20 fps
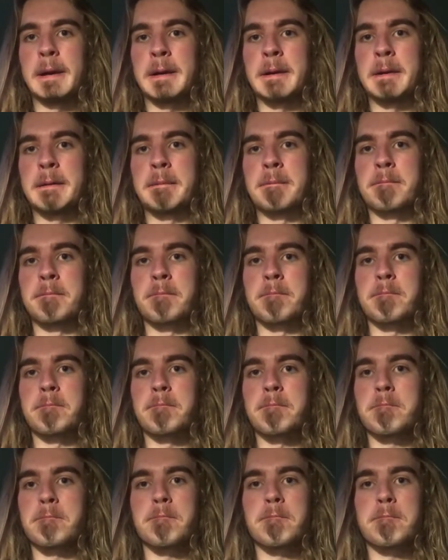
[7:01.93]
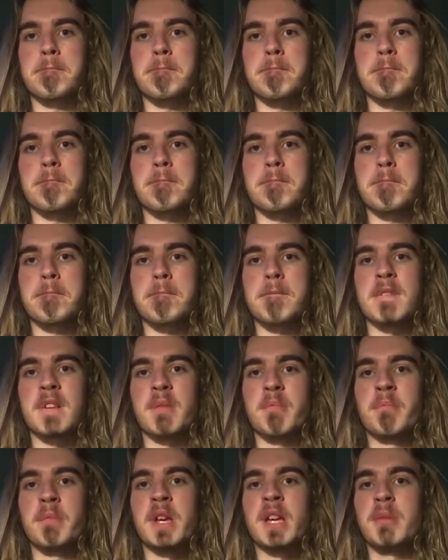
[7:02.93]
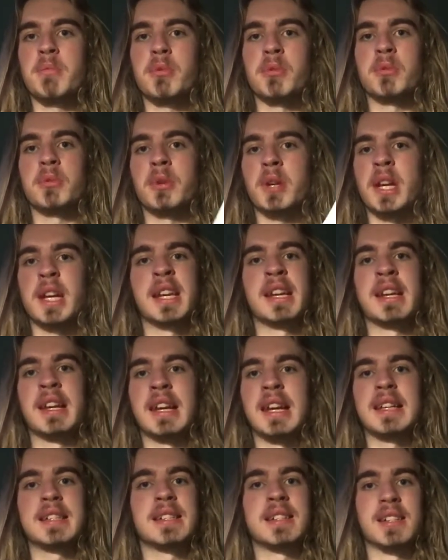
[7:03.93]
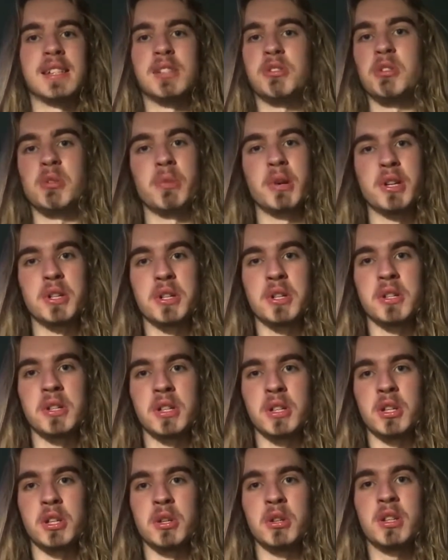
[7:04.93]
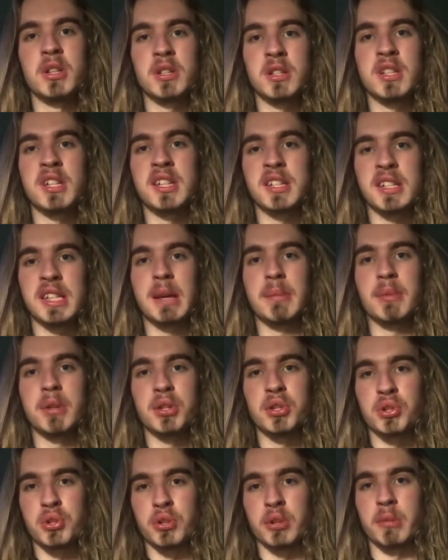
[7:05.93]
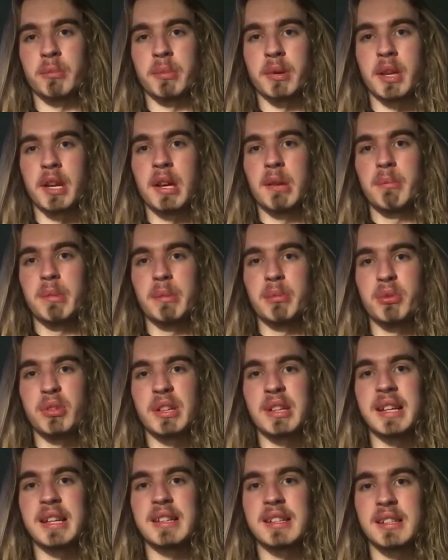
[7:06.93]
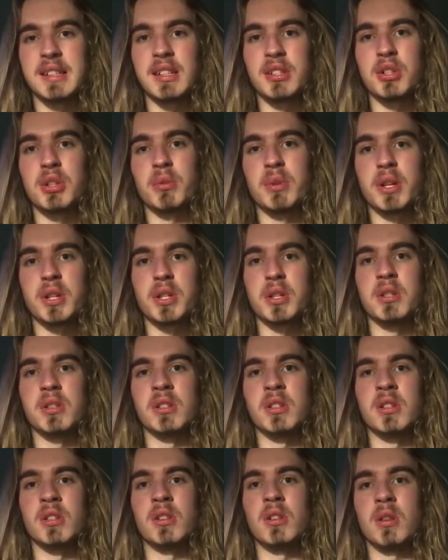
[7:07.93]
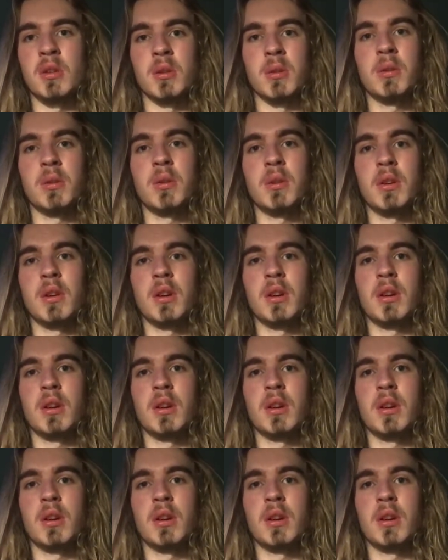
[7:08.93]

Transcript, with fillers: Um, people in lesser situations and this is an established shop. People in lesser situations than you